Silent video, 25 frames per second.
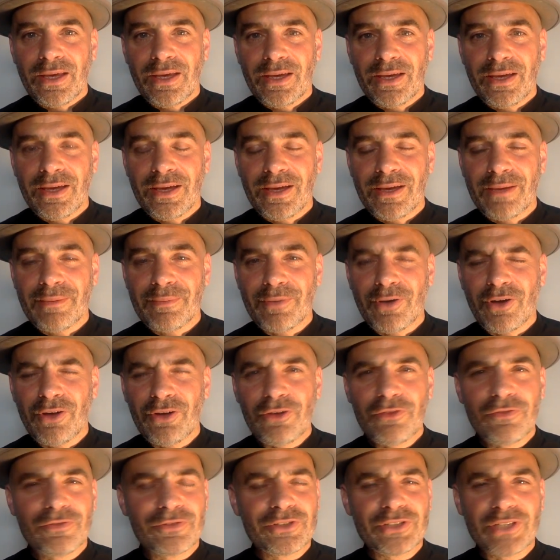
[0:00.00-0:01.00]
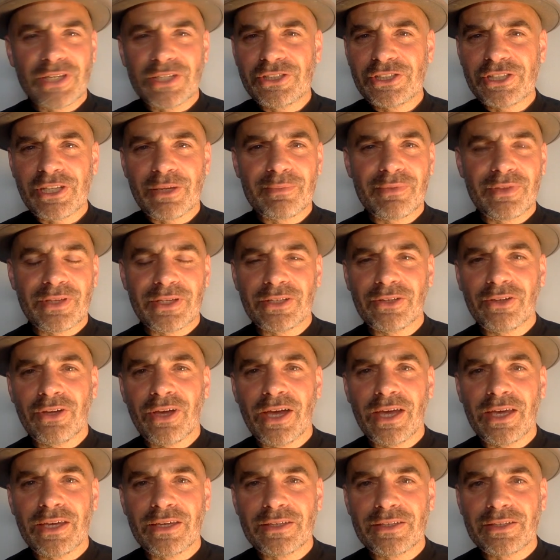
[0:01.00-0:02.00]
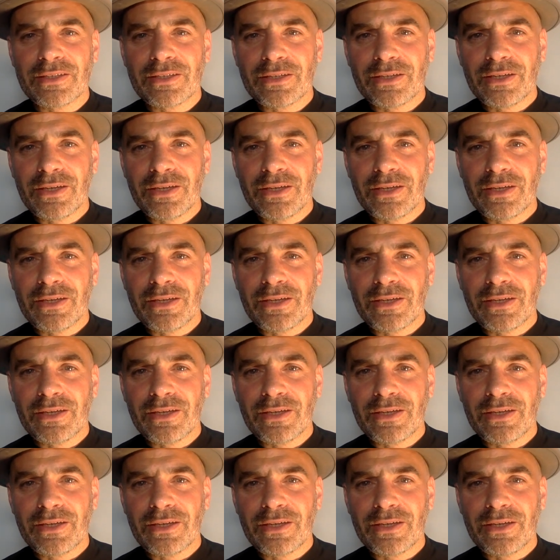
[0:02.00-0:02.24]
I'll often say something like,